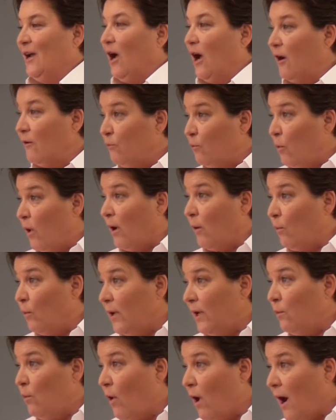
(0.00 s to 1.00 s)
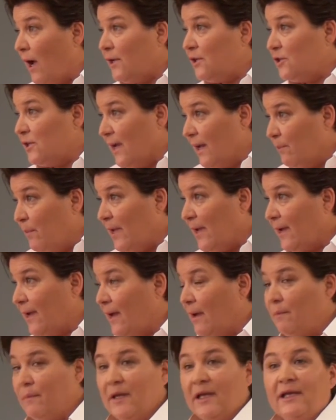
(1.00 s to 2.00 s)
of what we watch and pick
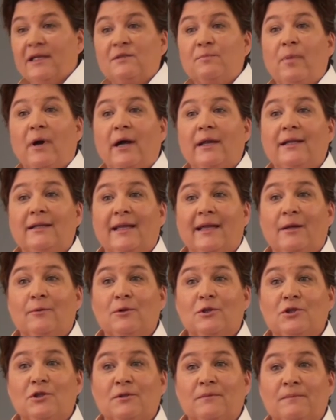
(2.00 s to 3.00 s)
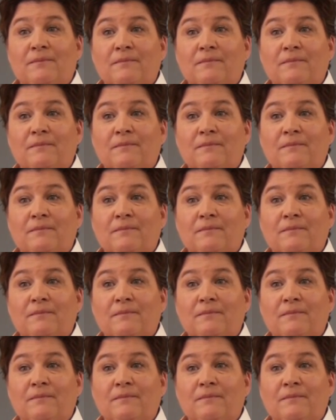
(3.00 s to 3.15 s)
up is body language.